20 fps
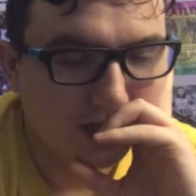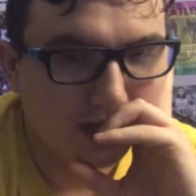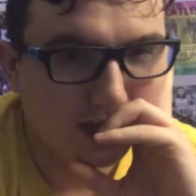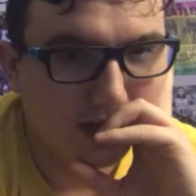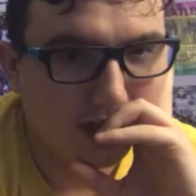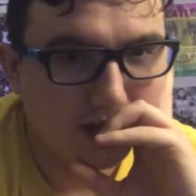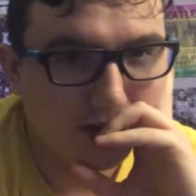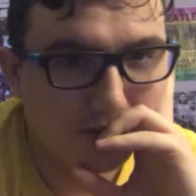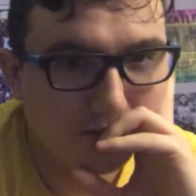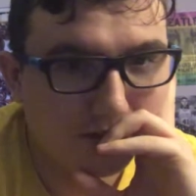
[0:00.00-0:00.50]

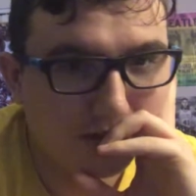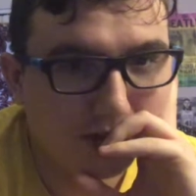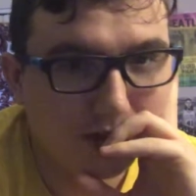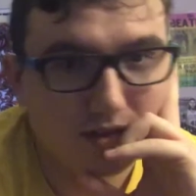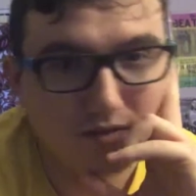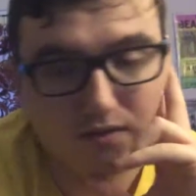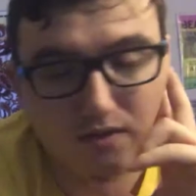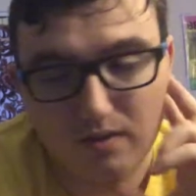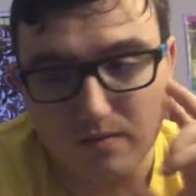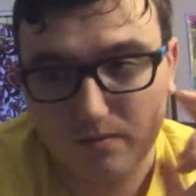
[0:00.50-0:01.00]
Yeah, I'm
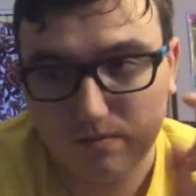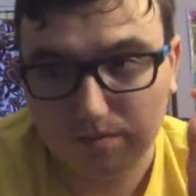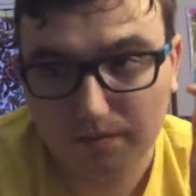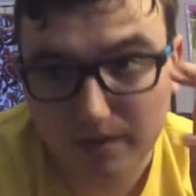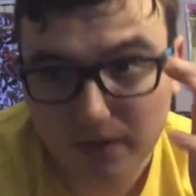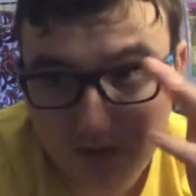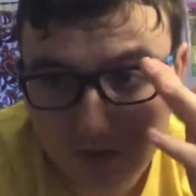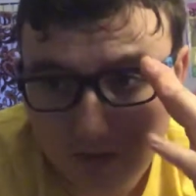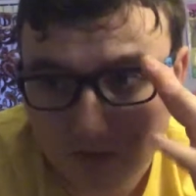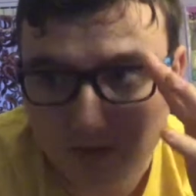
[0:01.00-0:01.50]
excited for MLB
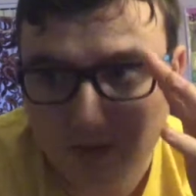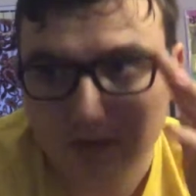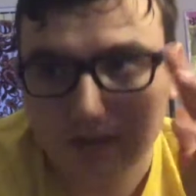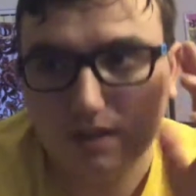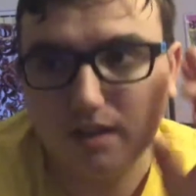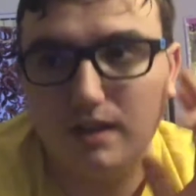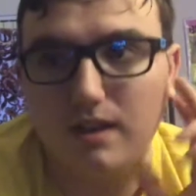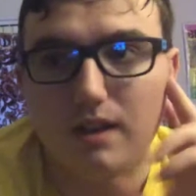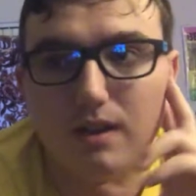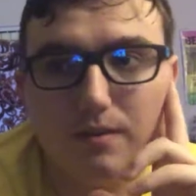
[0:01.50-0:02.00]
The Show
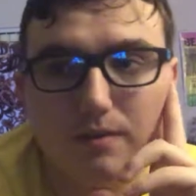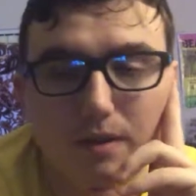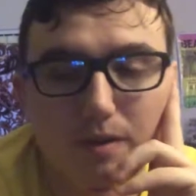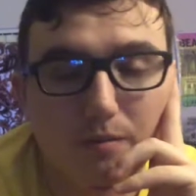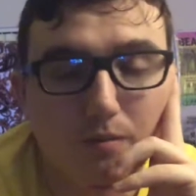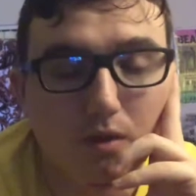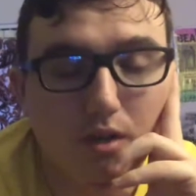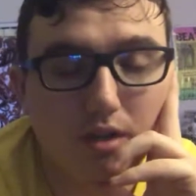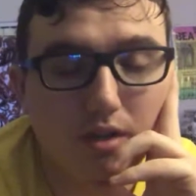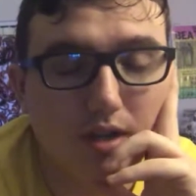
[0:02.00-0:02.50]
19. I'm
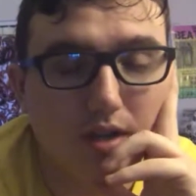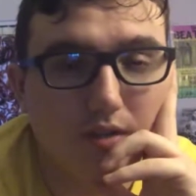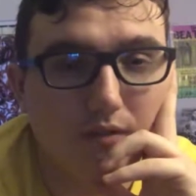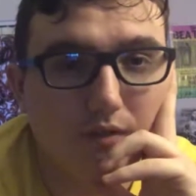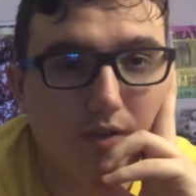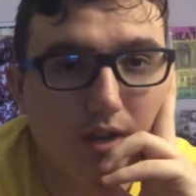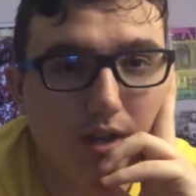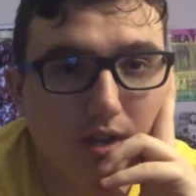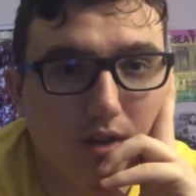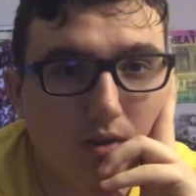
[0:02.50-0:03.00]
watching a
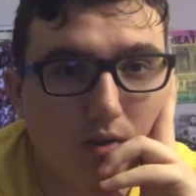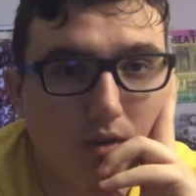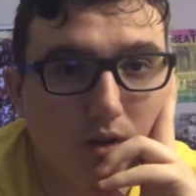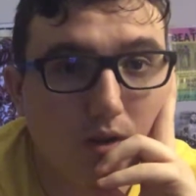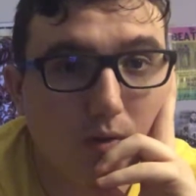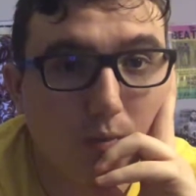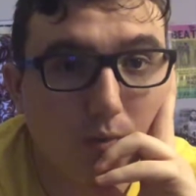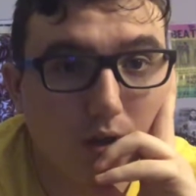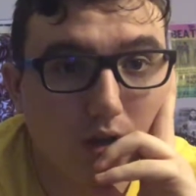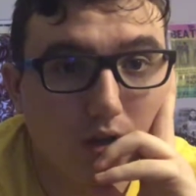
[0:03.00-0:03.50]
video, or
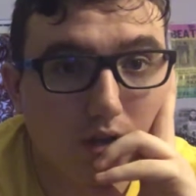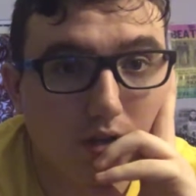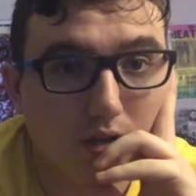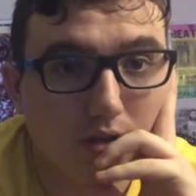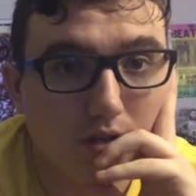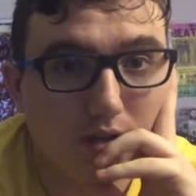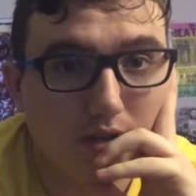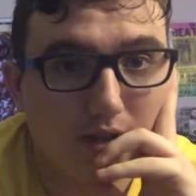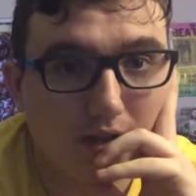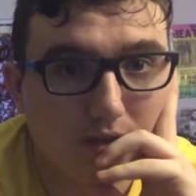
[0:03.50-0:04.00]
it
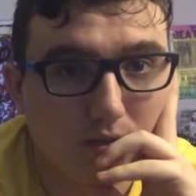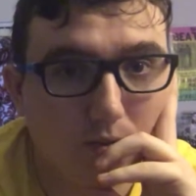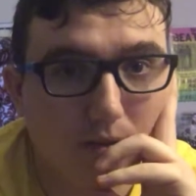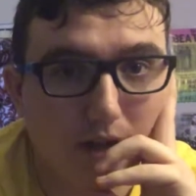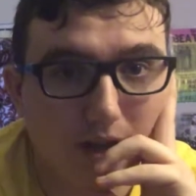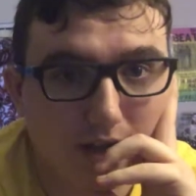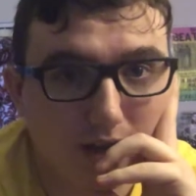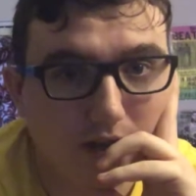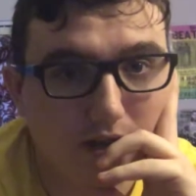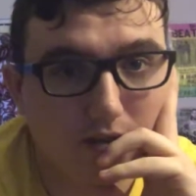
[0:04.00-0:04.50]
was, and that's
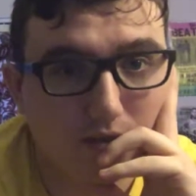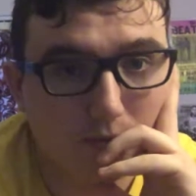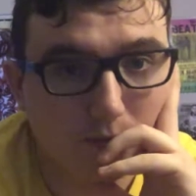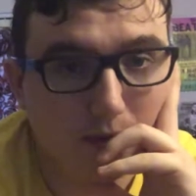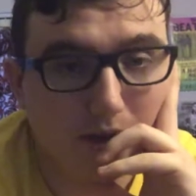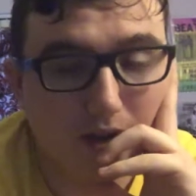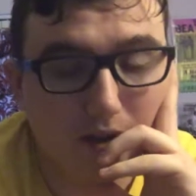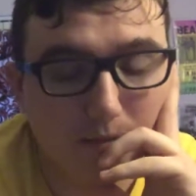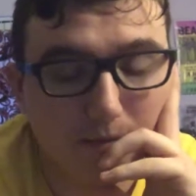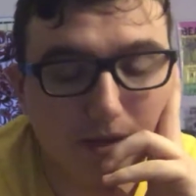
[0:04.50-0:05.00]
why I got
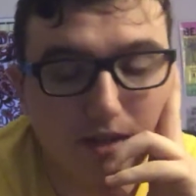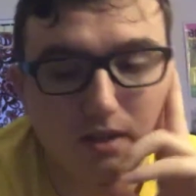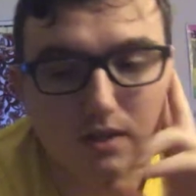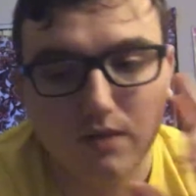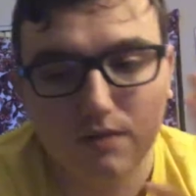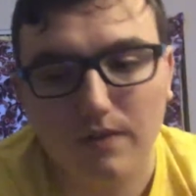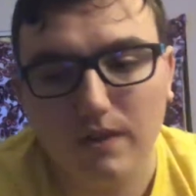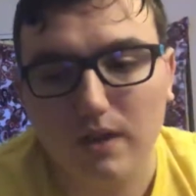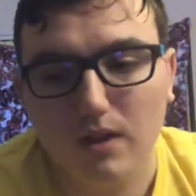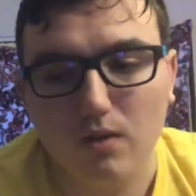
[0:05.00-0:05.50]
inspired to make this
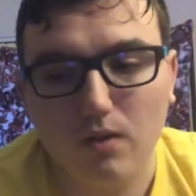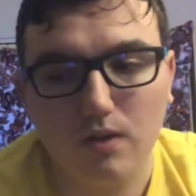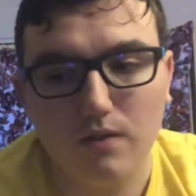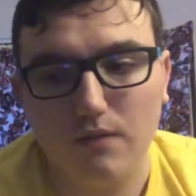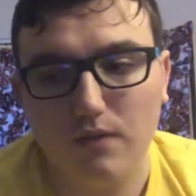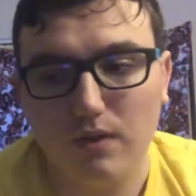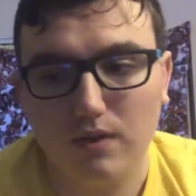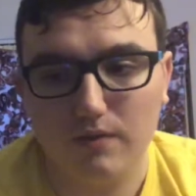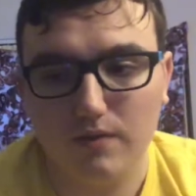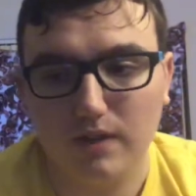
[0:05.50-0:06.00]
video
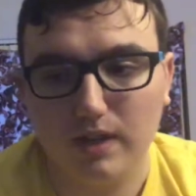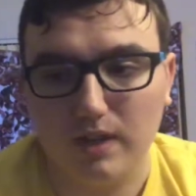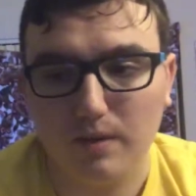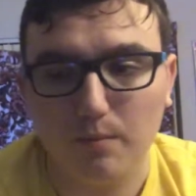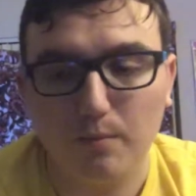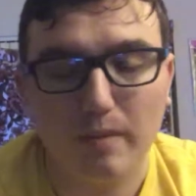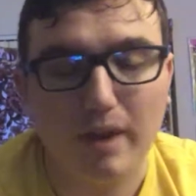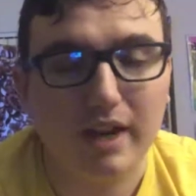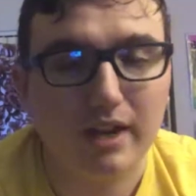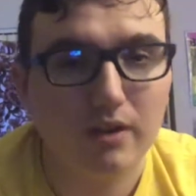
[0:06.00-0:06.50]
of, like,
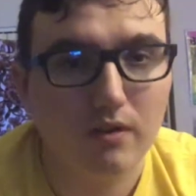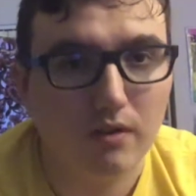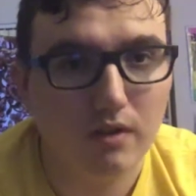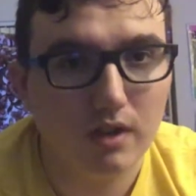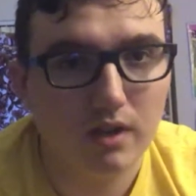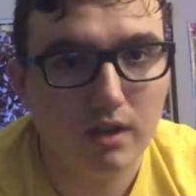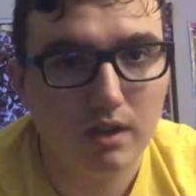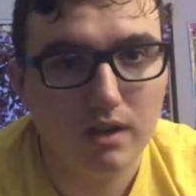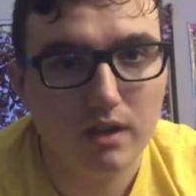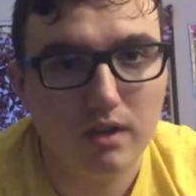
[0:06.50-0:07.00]
my
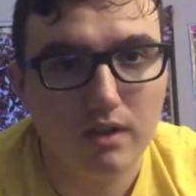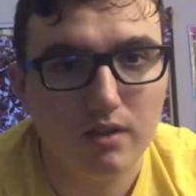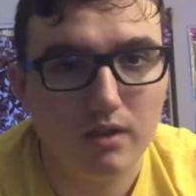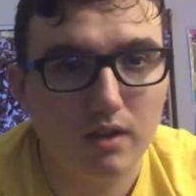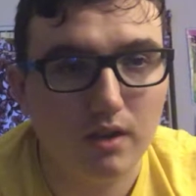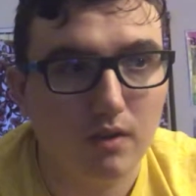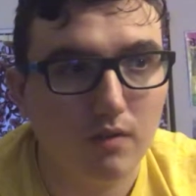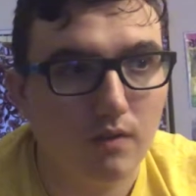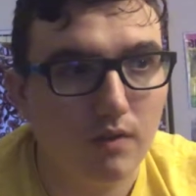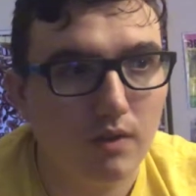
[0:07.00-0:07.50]
career.
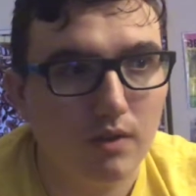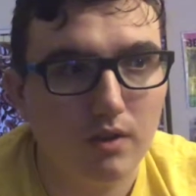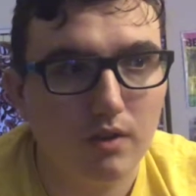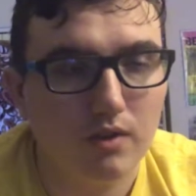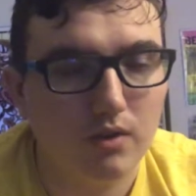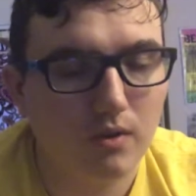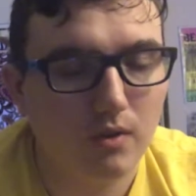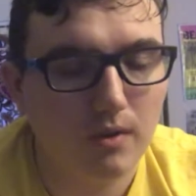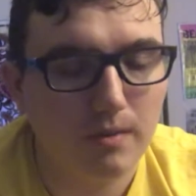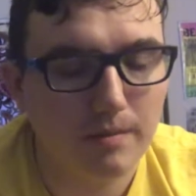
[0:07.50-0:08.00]
Road to the
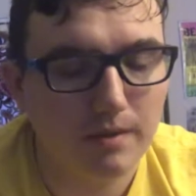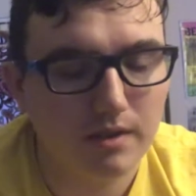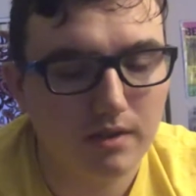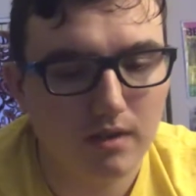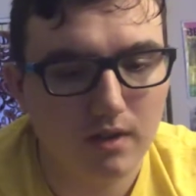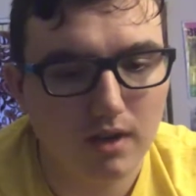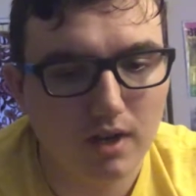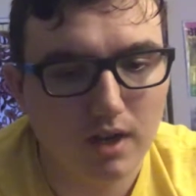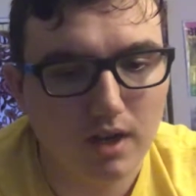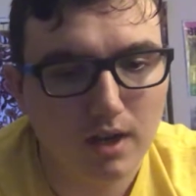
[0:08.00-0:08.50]
Show, I mean,
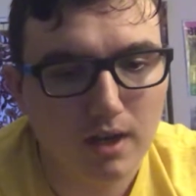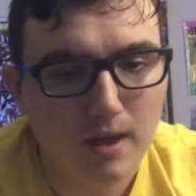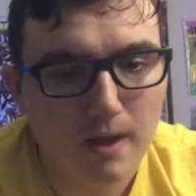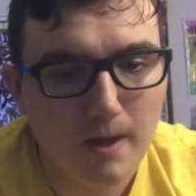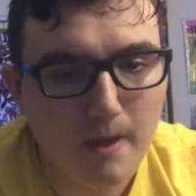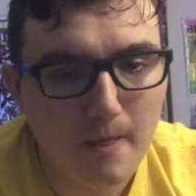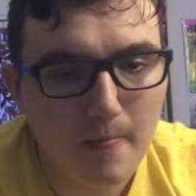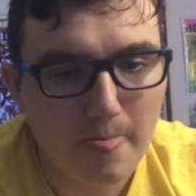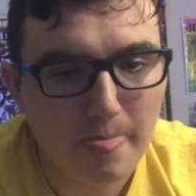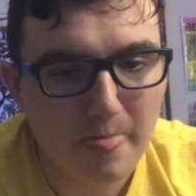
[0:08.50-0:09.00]
sorry.
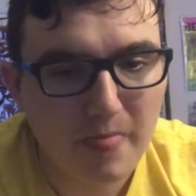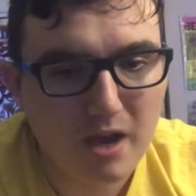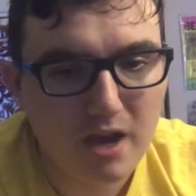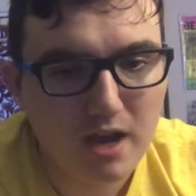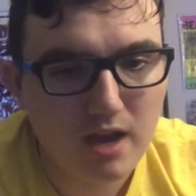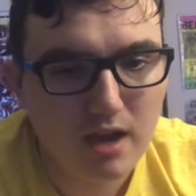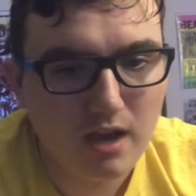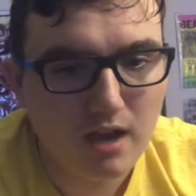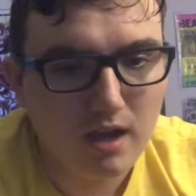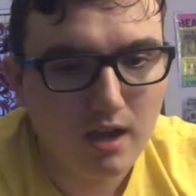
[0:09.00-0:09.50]

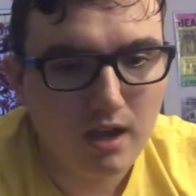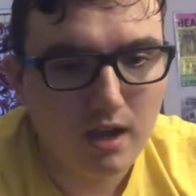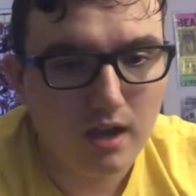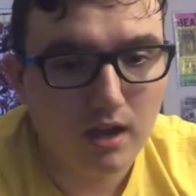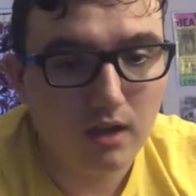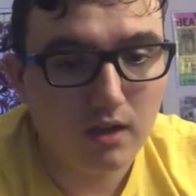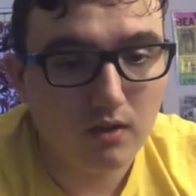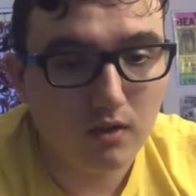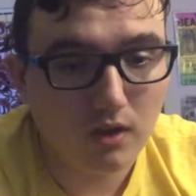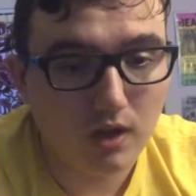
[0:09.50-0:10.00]

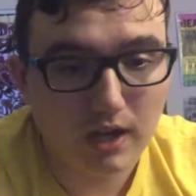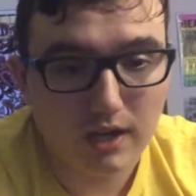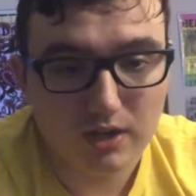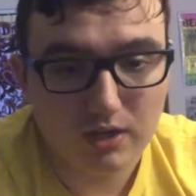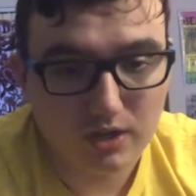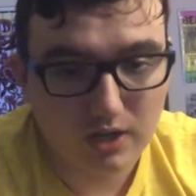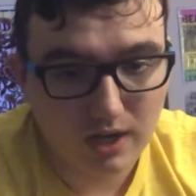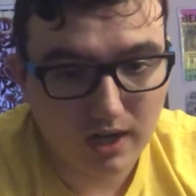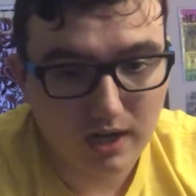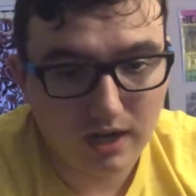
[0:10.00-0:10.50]
a lot has
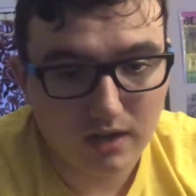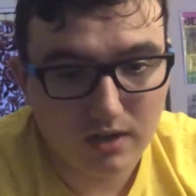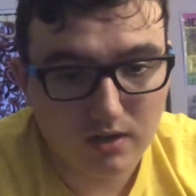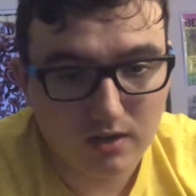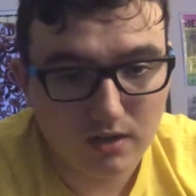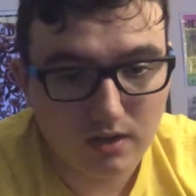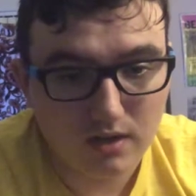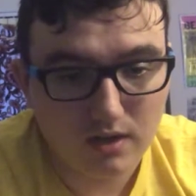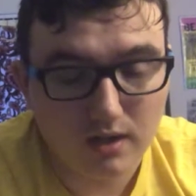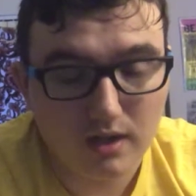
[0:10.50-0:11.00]

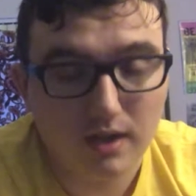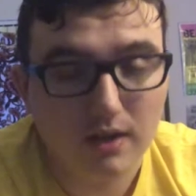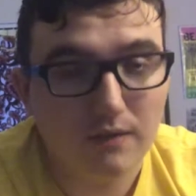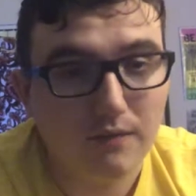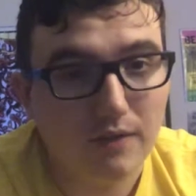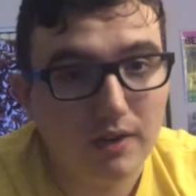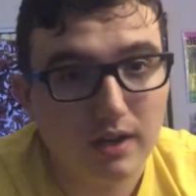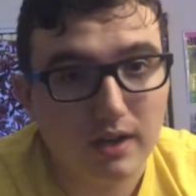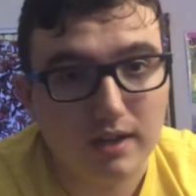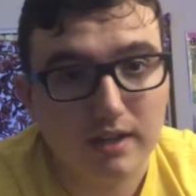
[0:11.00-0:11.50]
changed, and I'm
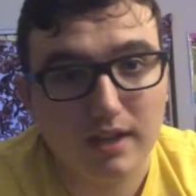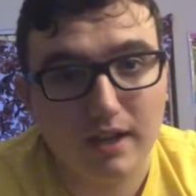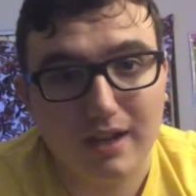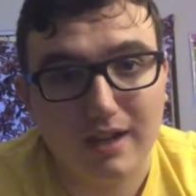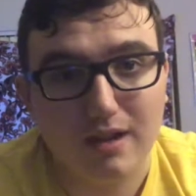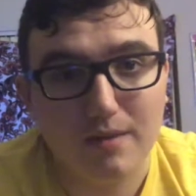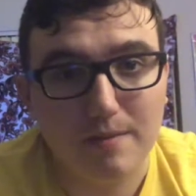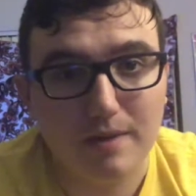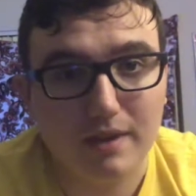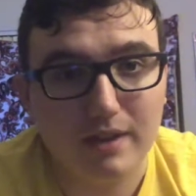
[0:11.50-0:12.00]
very
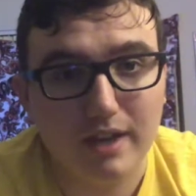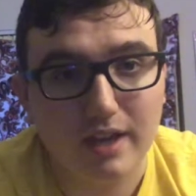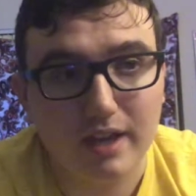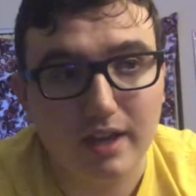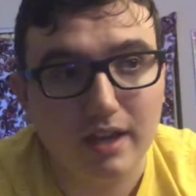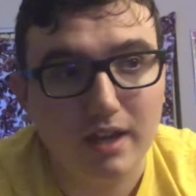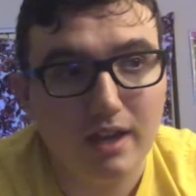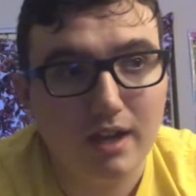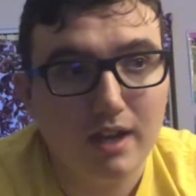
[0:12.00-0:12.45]
excited about that.